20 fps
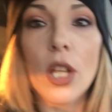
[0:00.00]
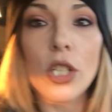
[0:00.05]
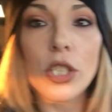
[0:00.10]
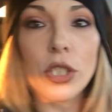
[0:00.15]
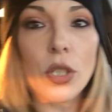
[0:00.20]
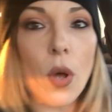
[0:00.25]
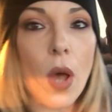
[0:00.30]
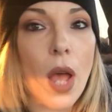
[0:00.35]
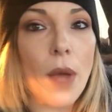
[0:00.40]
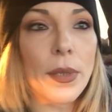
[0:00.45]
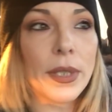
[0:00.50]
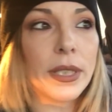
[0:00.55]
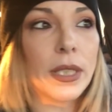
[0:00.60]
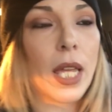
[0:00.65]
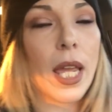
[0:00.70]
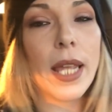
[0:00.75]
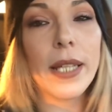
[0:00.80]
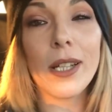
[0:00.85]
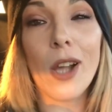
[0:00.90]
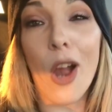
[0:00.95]
So I was
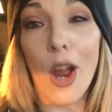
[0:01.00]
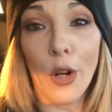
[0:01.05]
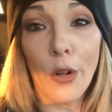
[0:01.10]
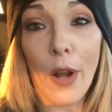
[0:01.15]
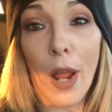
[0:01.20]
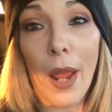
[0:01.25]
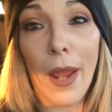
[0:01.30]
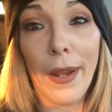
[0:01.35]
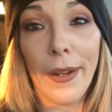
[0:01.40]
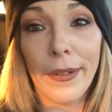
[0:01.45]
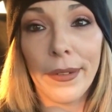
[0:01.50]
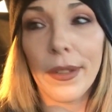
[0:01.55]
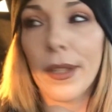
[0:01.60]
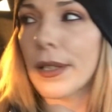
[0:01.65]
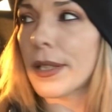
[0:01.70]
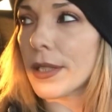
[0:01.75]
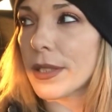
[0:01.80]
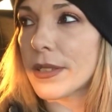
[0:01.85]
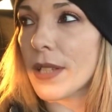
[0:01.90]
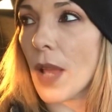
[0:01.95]
like, all right,
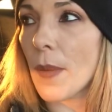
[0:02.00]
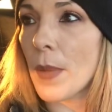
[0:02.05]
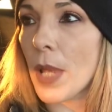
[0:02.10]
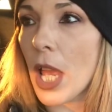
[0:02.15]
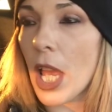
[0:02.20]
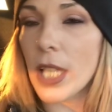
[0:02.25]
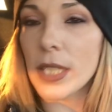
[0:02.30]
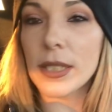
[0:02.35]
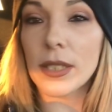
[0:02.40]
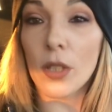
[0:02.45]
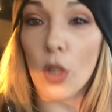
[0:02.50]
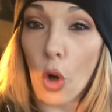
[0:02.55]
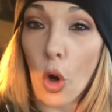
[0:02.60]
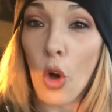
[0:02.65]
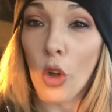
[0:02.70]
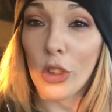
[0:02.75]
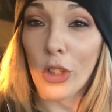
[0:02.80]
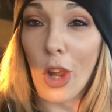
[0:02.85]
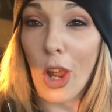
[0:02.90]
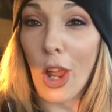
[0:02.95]
like a dumbass.
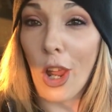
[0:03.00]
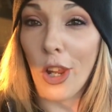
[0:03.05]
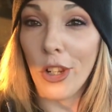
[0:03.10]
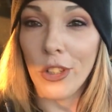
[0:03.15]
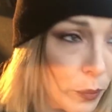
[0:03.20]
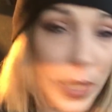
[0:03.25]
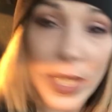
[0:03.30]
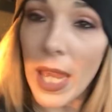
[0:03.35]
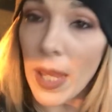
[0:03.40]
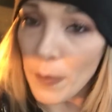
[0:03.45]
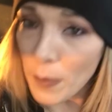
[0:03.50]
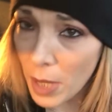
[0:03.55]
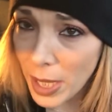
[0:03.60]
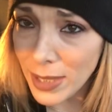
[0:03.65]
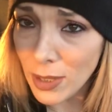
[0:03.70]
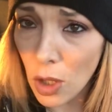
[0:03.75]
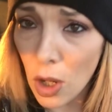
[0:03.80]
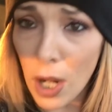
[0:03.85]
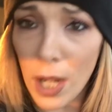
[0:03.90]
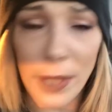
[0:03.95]
Okay. We get in my
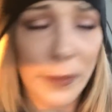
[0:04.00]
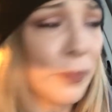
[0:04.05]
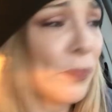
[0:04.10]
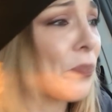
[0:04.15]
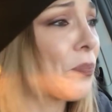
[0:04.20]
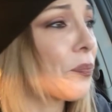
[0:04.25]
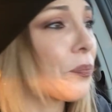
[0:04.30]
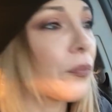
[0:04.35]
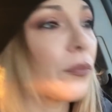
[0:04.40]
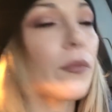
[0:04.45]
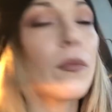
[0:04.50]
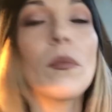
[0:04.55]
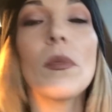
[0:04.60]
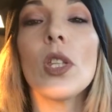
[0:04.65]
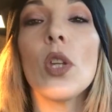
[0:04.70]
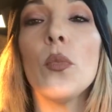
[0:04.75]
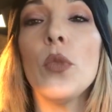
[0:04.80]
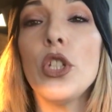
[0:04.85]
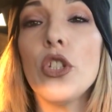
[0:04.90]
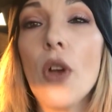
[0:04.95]
car.
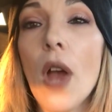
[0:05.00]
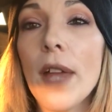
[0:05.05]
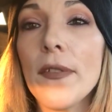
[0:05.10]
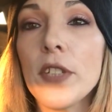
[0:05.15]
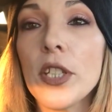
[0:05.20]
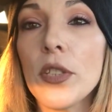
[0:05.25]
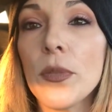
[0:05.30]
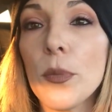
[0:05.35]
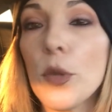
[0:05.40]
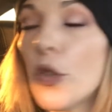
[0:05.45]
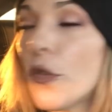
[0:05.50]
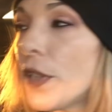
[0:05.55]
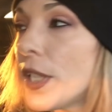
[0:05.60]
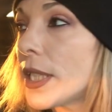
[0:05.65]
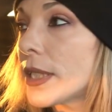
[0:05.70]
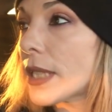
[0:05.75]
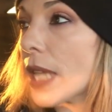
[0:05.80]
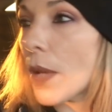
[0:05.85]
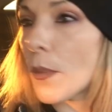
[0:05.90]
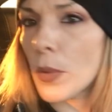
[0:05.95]
We drive to the
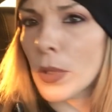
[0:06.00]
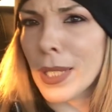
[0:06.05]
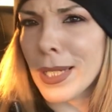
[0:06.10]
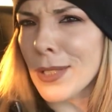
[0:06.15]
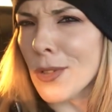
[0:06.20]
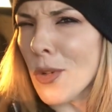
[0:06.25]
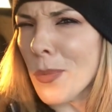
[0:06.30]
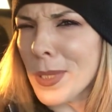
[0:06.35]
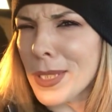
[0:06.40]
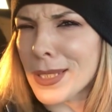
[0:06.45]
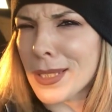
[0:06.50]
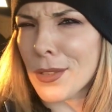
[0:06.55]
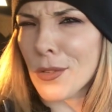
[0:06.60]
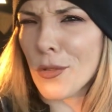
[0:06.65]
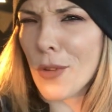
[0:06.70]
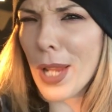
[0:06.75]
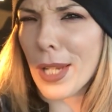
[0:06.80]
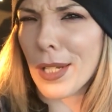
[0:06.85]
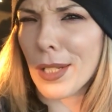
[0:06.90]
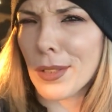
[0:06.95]
movies and we're like, nobody's going to
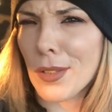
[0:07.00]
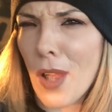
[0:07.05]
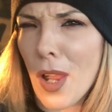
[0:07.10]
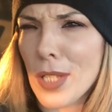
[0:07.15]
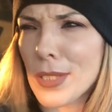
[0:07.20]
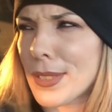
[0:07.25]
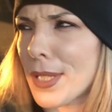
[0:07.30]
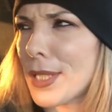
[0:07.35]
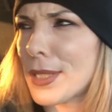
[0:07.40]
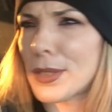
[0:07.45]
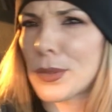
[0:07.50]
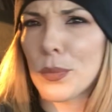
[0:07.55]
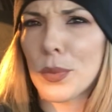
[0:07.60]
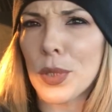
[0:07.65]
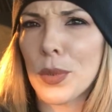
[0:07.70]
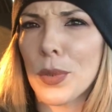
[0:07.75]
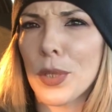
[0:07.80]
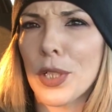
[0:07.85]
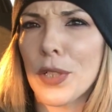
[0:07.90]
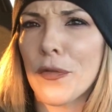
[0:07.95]
recognize us.
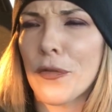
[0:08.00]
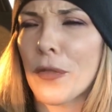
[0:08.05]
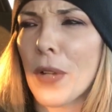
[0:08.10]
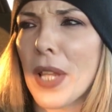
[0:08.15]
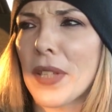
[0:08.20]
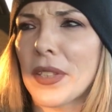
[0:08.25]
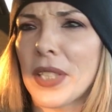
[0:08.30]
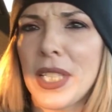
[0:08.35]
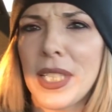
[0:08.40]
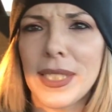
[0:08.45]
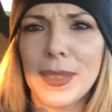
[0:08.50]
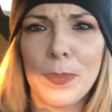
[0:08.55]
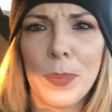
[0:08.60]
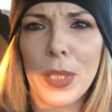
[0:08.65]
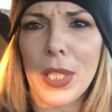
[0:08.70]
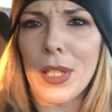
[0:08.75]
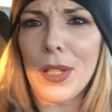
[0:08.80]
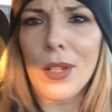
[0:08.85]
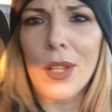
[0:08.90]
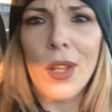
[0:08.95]
We were in Friendly's,
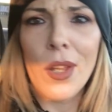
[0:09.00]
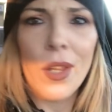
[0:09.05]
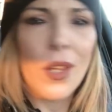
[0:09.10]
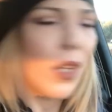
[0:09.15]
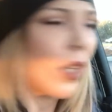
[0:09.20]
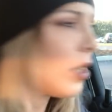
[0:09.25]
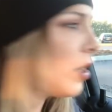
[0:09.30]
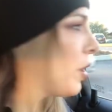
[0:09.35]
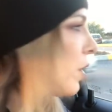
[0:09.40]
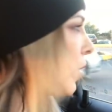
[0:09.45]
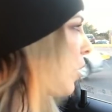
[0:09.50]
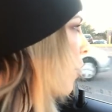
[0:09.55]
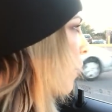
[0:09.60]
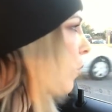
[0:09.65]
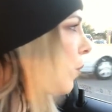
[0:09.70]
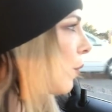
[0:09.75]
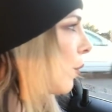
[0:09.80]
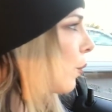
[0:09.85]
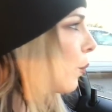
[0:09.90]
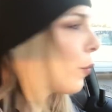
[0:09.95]
but, you
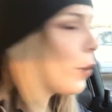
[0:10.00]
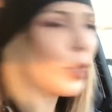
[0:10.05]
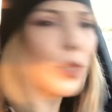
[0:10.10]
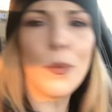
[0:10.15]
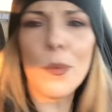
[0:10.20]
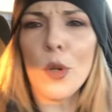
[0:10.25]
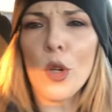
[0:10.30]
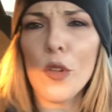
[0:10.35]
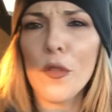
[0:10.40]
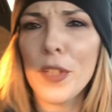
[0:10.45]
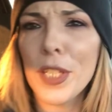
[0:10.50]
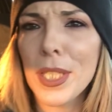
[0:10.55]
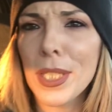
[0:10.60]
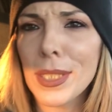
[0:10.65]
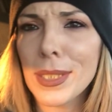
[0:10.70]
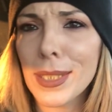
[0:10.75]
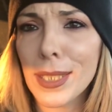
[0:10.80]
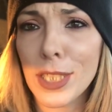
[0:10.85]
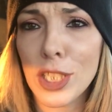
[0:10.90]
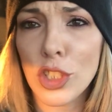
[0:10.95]
know, we're in the
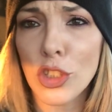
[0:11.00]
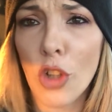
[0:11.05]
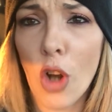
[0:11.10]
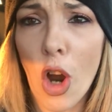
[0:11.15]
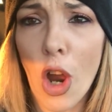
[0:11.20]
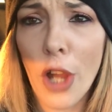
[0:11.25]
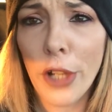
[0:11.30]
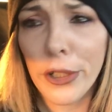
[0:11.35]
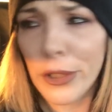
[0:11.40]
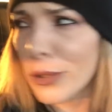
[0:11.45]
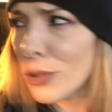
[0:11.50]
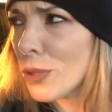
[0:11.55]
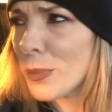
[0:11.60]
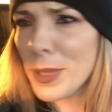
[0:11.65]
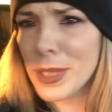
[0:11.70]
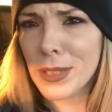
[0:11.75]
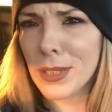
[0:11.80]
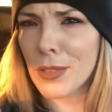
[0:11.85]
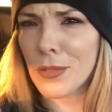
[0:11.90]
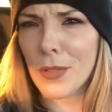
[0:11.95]
movies. It's dark.
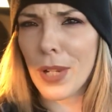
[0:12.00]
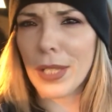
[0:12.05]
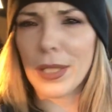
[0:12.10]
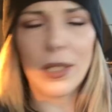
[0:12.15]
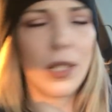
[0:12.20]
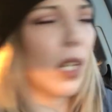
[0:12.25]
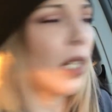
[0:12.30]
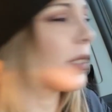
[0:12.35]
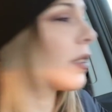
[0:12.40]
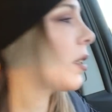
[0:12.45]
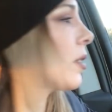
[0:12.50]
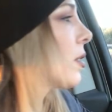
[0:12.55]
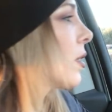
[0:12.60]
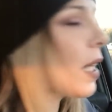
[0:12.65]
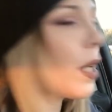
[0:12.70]
Nobody's going to recognize us.